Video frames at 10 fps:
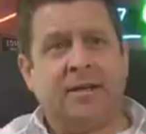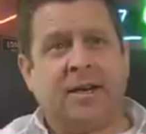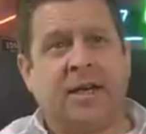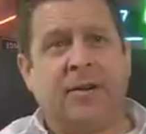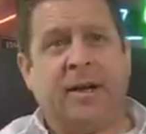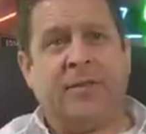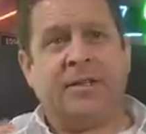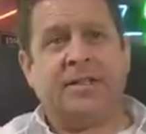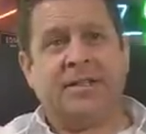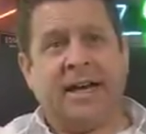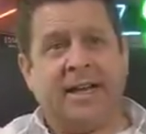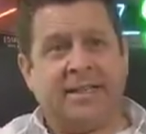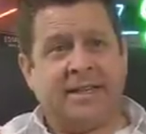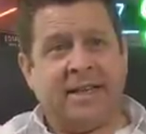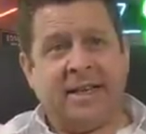talking about the
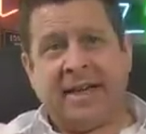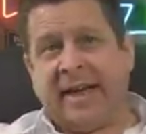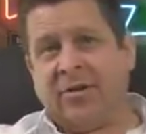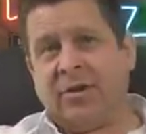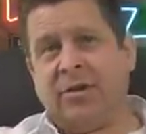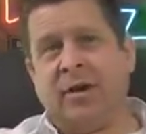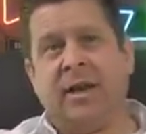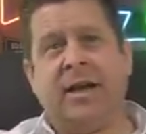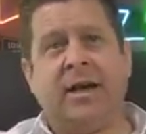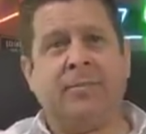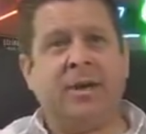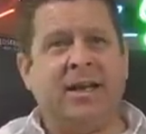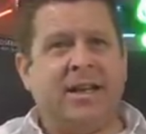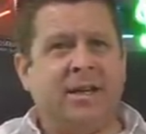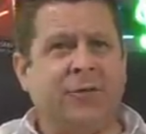sizing, how to hook it up,
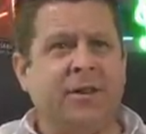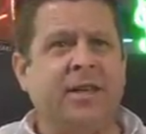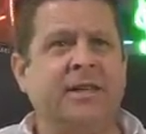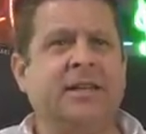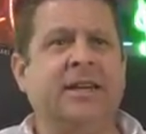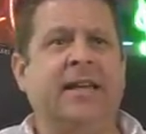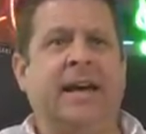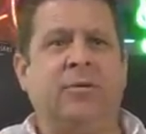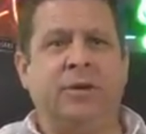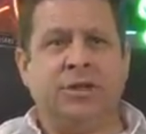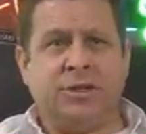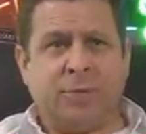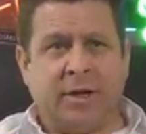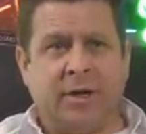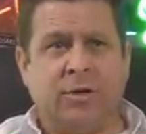different things like that, which is
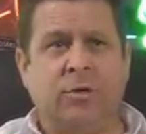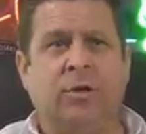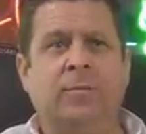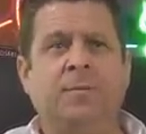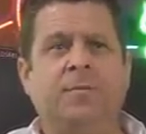pretty cool.